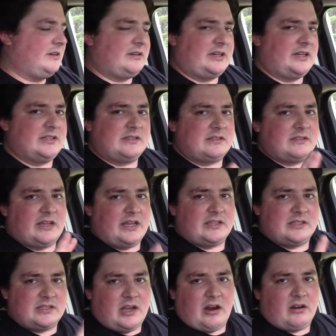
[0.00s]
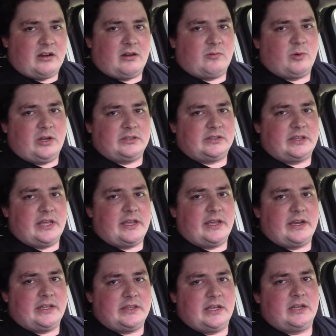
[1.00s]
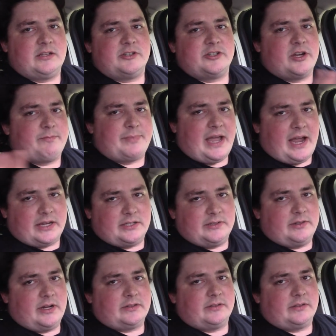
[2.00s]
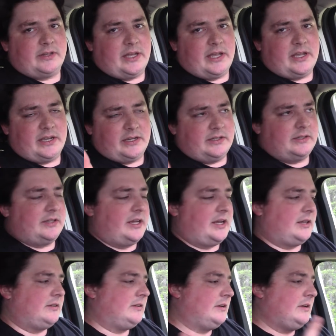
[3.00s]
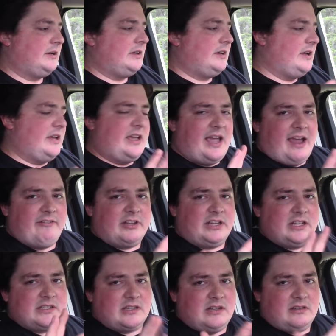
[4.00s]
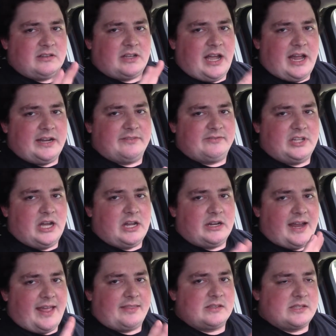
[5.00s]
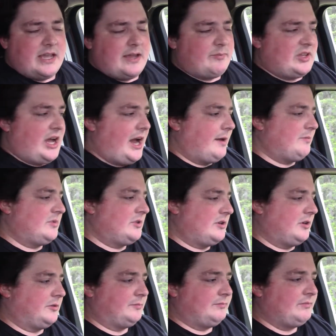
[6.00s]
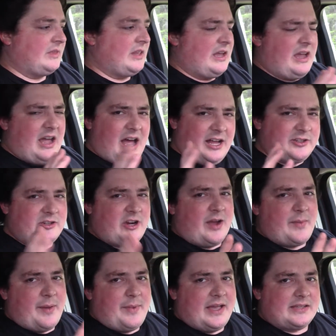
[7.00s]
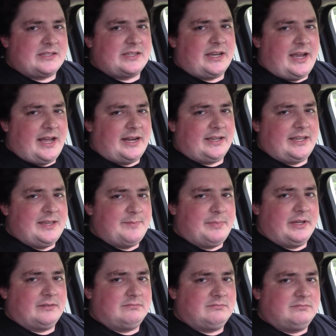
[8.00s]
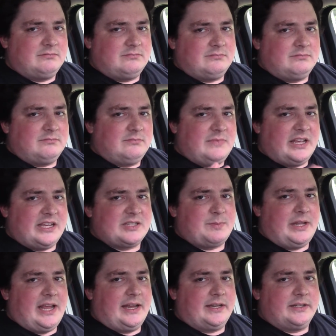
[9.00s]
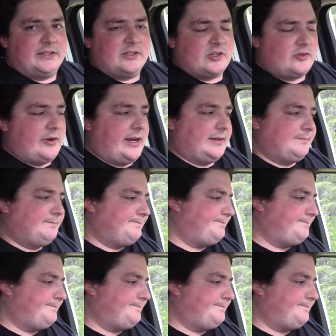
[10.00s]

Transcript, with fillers: because I start on one thing and then jump back to another thing and then everything's all kind of done at the same time. So I'll try my best to kind of keep it explained and straight.